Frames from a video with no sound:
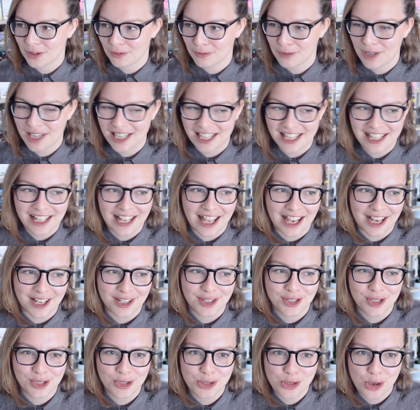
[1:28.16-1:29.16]
Really
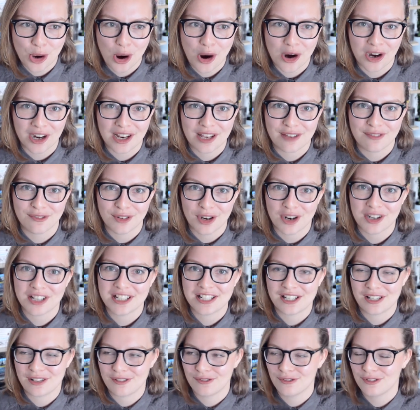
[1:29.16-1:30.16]
like strong,
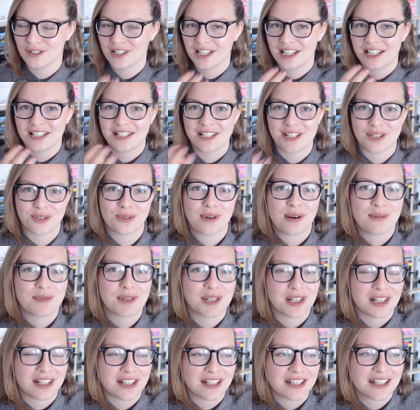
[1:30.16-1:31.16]
evocative
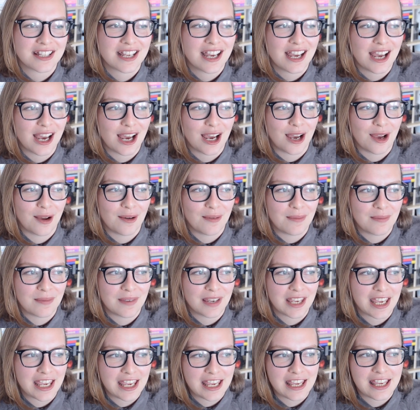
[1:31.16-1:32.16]
descriptions.
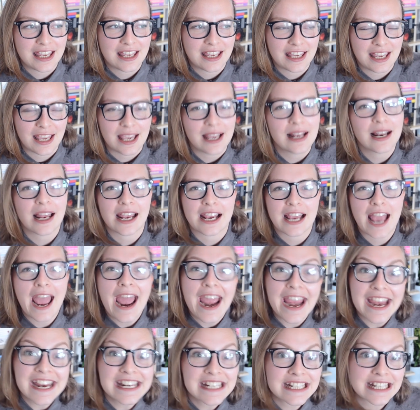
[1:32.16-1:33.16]
He like
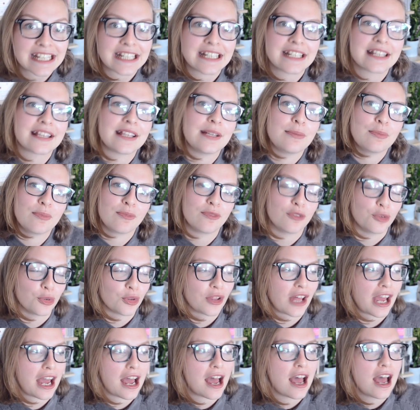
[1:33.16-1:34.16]
hated them
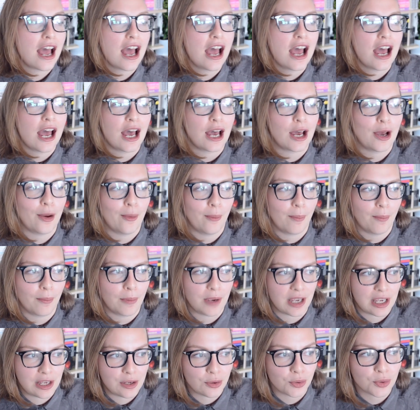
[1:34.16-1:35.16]
for that,
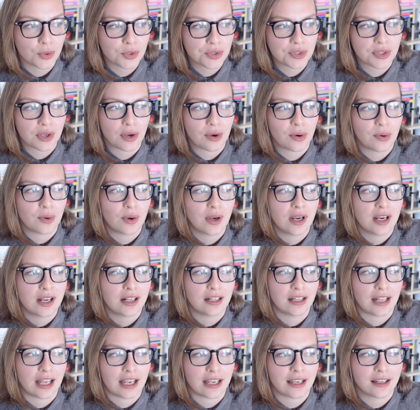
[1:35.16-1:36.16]
but he also
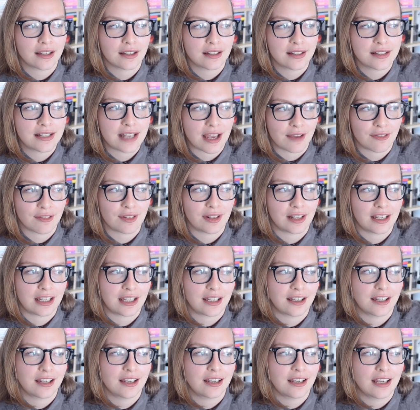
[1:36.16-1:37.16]
like
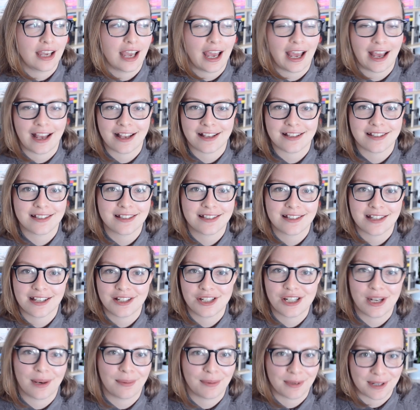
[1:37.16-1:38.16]
definitely has a
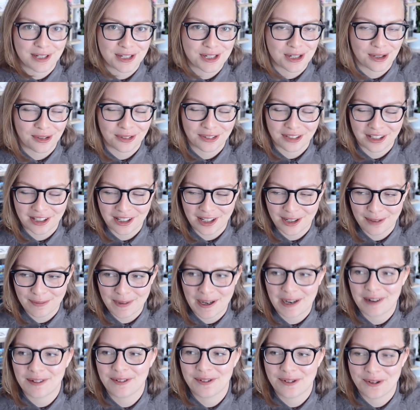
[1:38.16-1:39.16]
chip on his shoulder
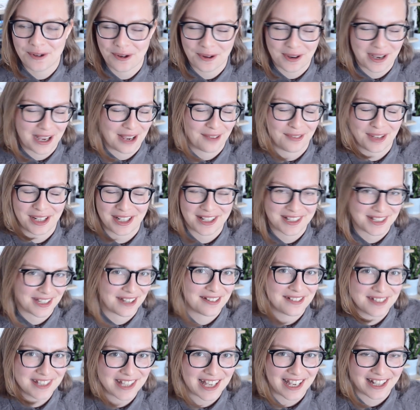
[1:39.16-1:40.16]
about not having his
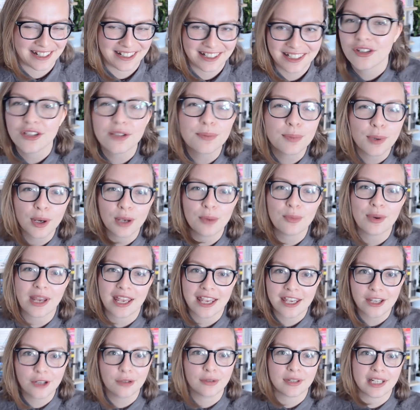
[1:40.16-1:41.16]
own scent, to the point where
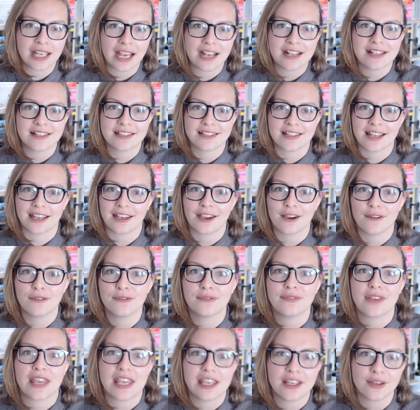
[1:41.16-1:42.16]
he creates like a
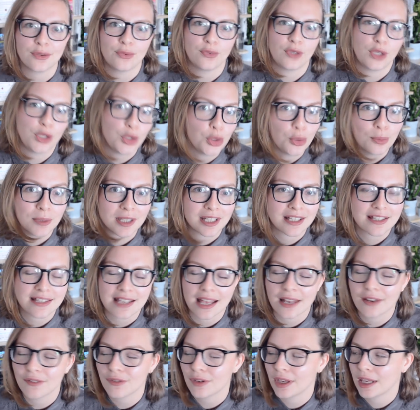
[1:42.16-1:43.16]
fake human
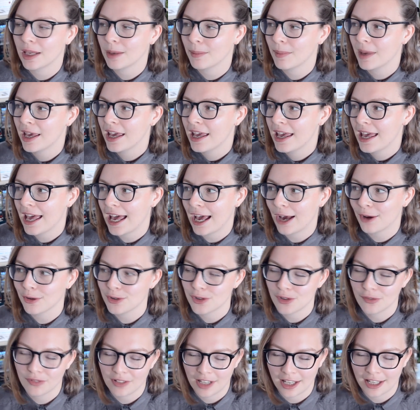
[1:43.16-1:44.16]
scent for him
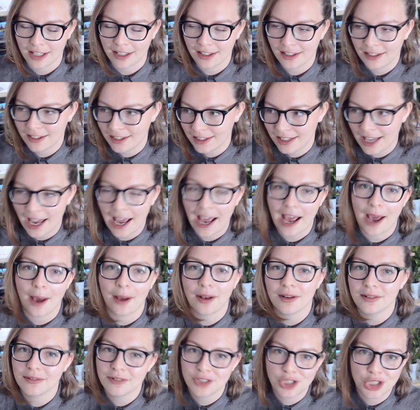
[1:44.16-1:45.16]
out of like
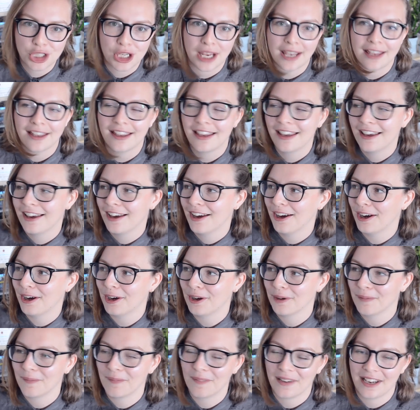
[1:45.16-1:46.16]
cat shit
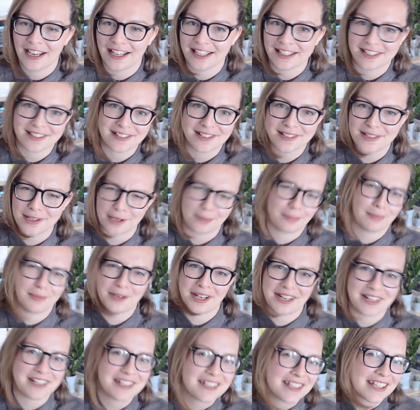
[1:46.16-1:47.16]
and some
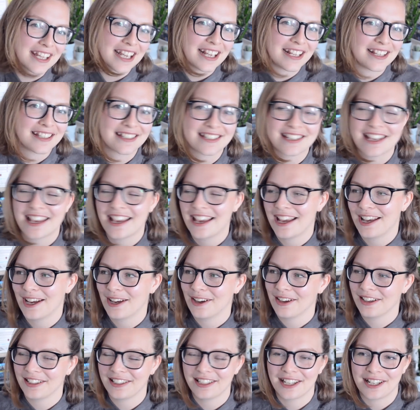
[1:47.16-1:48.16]
nice things,
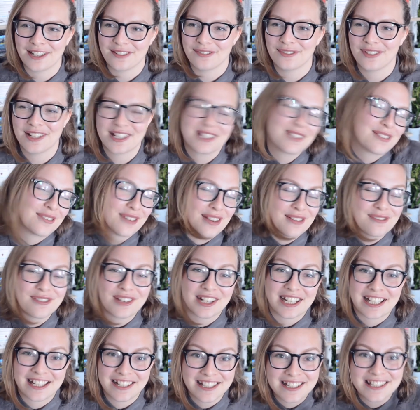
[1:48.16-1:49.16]
and kind of, it's quite
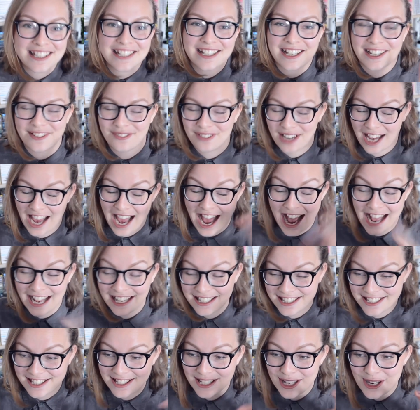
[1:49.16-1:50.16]
funny because he kind of like
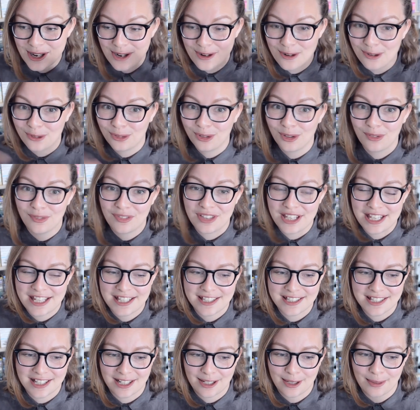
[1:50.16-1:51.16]
adds all of
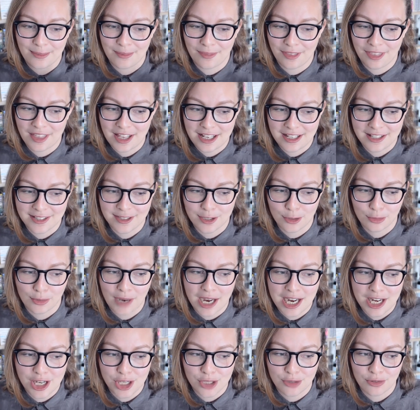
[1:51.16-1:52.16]
these things that
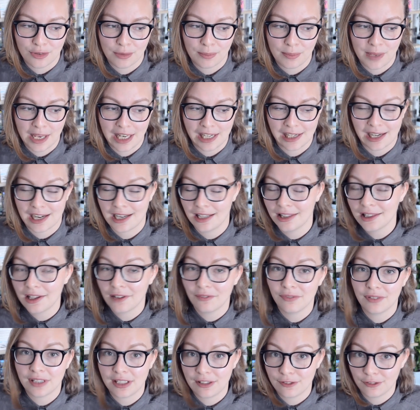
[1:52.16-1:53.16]
range from being like
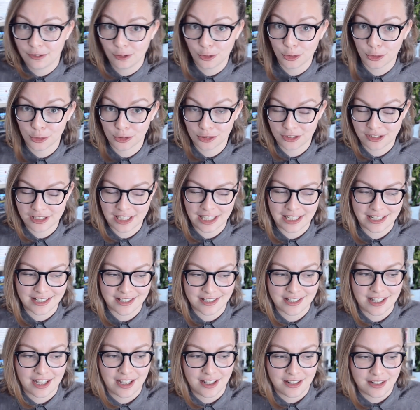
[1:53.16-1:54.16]
lovely floral
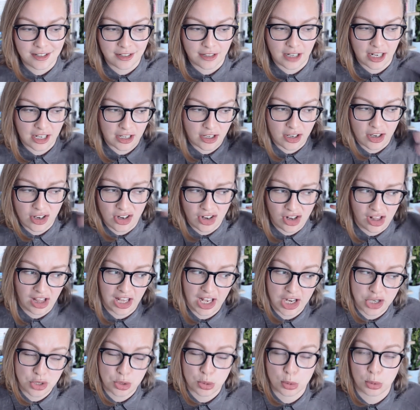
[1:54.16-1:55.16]
things to like
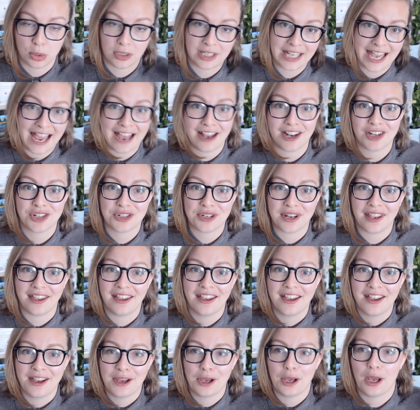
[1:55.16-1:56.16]
literal cat
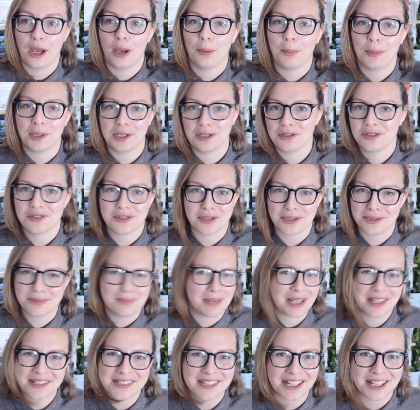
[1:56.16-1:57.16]
shit, and it just
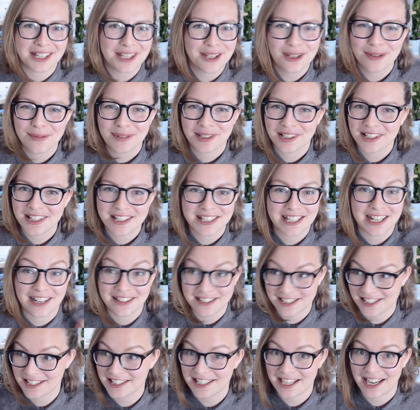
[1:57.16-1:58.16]
smells like a human because he
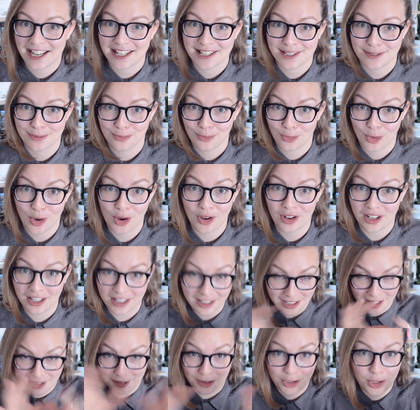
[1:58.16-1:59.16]
understands what
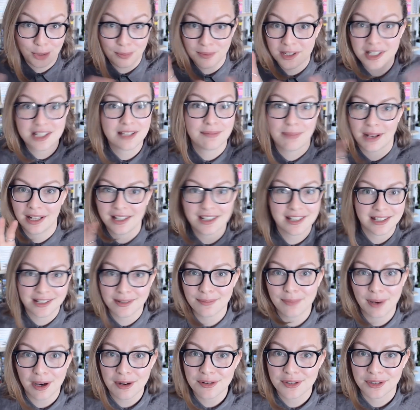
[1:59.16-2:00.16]
a human smell is
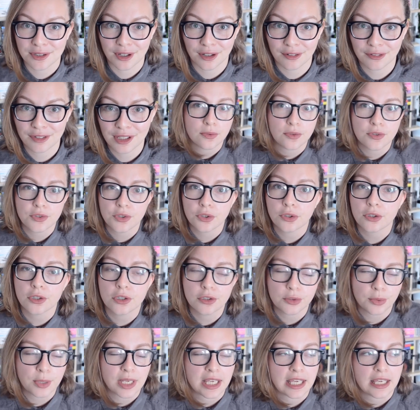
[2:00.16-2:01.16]
composed of. So
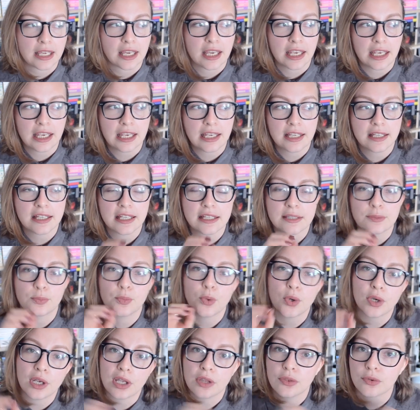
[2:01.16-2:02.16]
Grenouille, he is
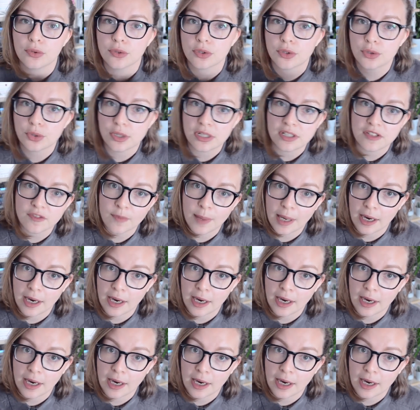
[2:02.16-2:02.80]
walking through the streets of